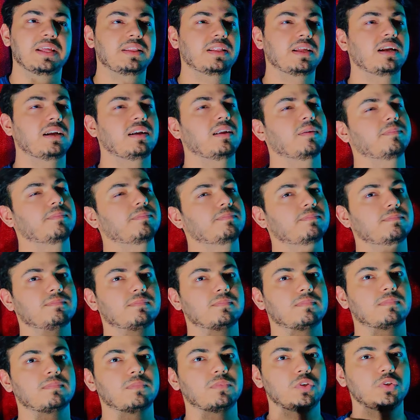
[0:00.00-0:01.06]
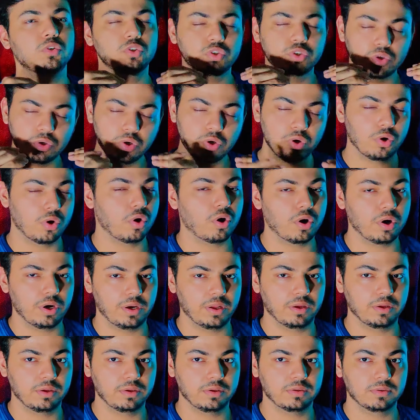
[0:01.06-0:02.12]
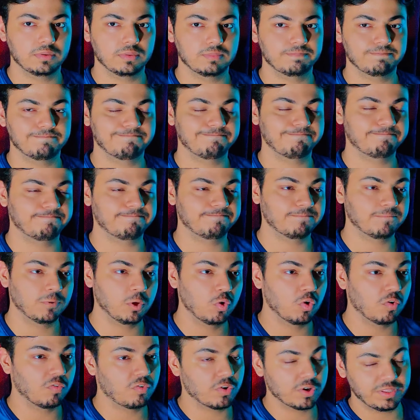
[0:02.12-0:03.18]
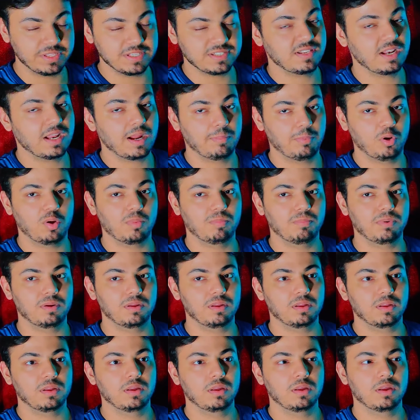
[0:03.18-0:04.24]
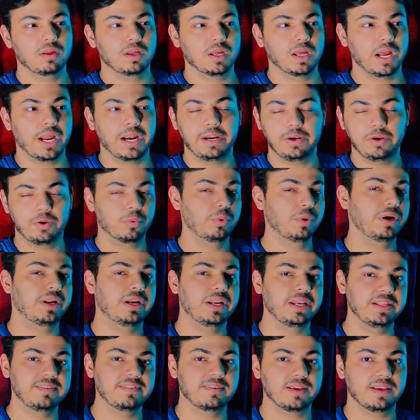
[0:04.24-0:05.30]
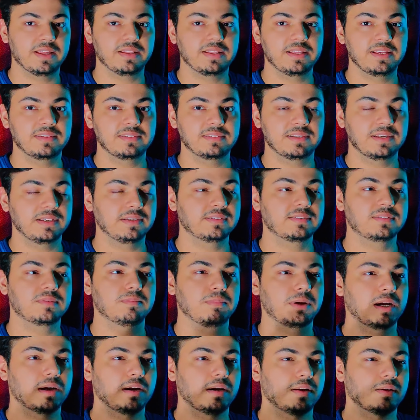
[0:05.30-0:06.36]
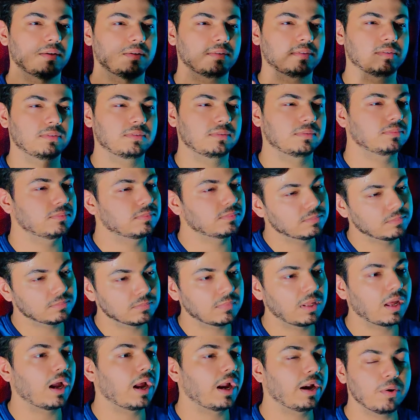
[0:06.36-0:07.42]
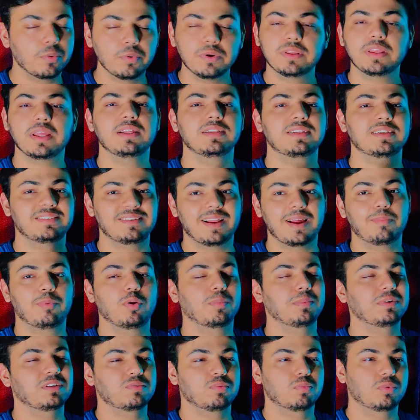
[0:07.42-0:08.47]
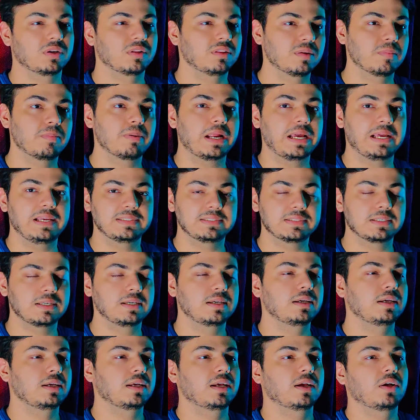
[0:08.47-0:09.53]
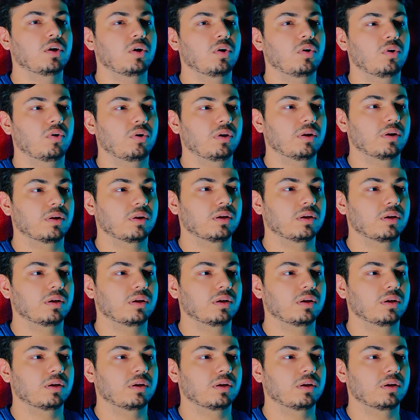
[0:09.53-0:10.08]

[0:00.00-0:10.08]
that you should not go for this laptop. I don't really say these things, but I don't think this laptop is worth the price, or